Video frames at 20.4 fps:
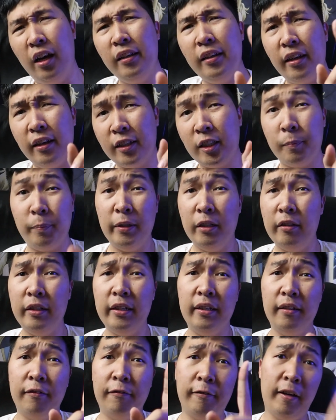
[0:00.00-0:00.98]
the
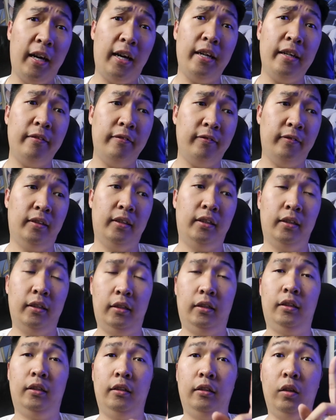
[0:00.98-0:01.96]
Xperia 5,
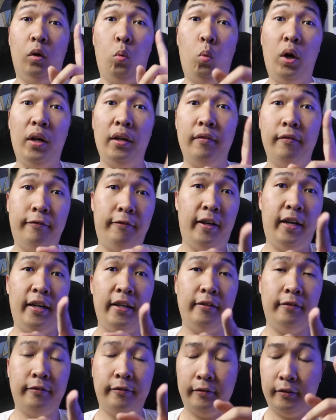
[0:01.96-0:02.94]
the
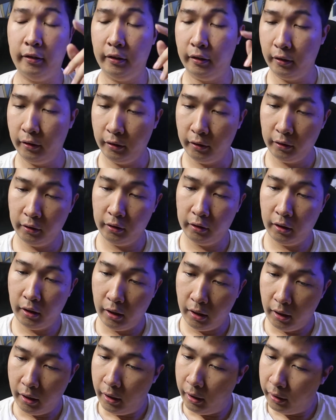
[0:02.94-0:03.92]
1.5,
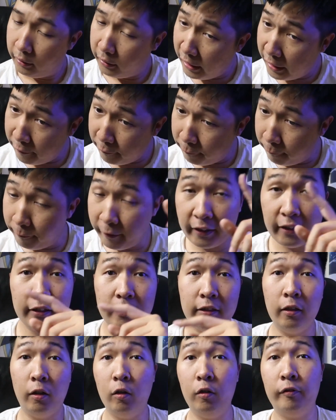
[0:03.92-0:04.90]
they
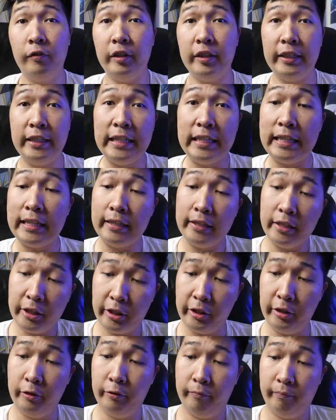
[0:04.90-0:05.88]
fix overheating
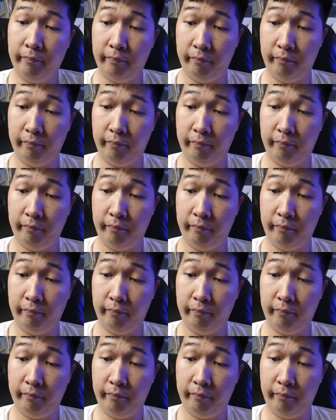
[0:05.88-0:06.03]
issue.